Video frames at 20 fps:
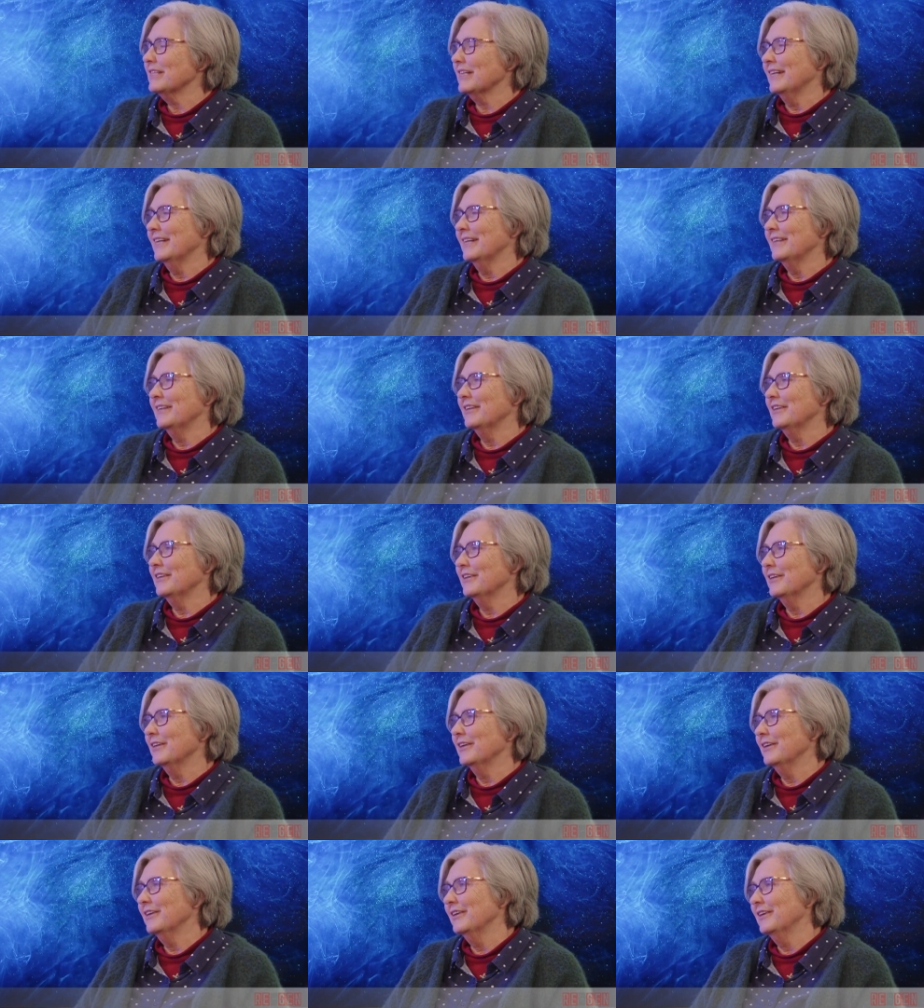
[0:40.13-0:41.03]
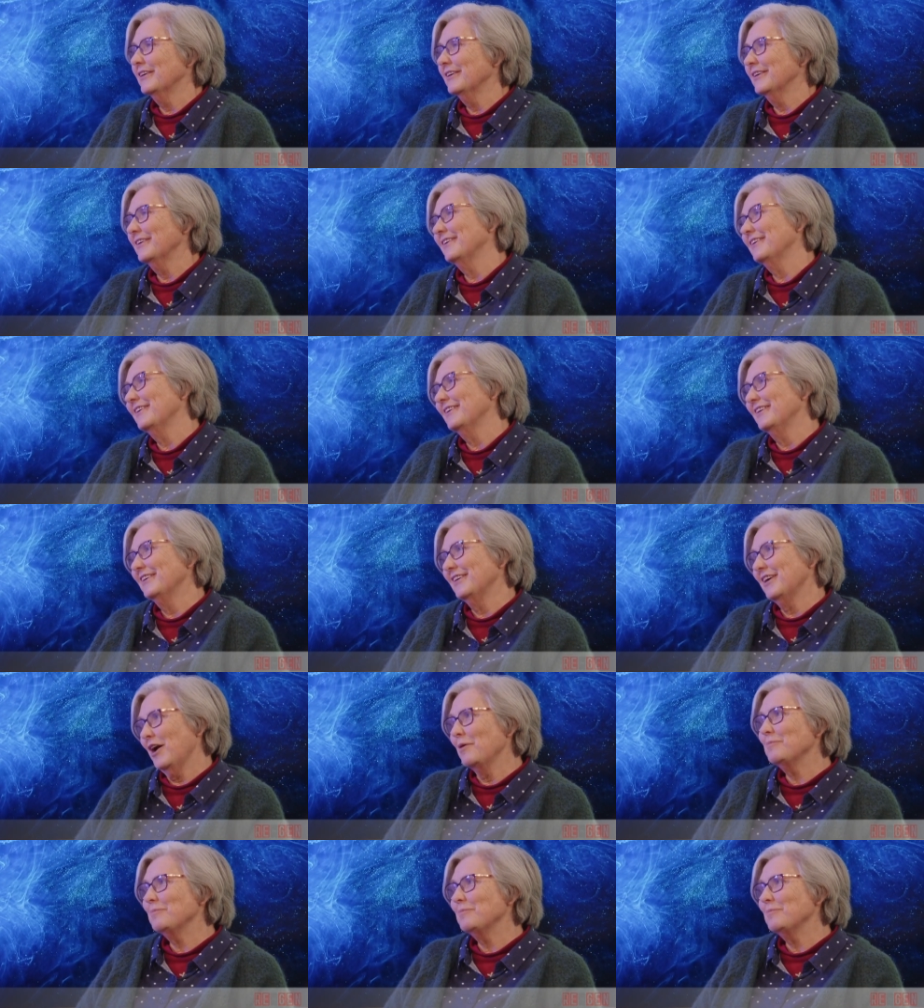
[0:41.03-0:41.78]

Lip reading: and her